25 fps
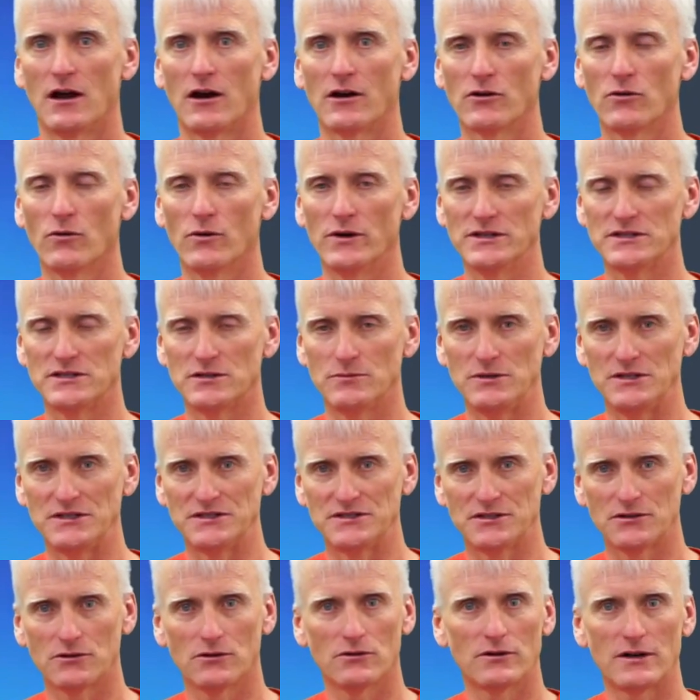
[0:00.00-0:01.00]
are going to be
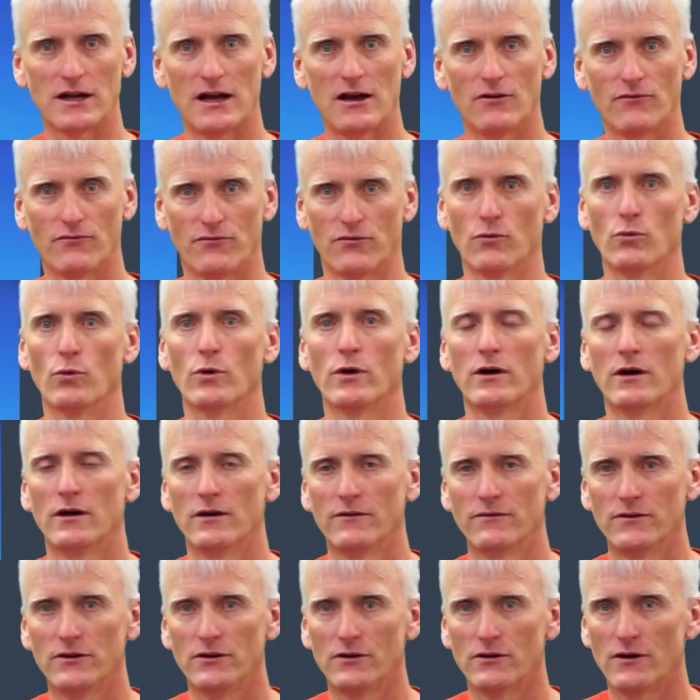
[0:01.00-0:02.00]
zeroed out for
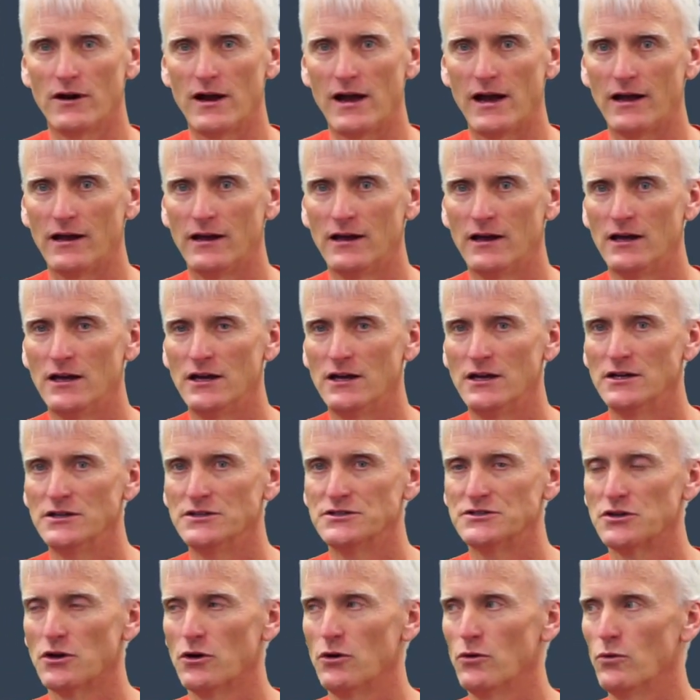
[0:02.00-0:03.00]
wherever you're at. So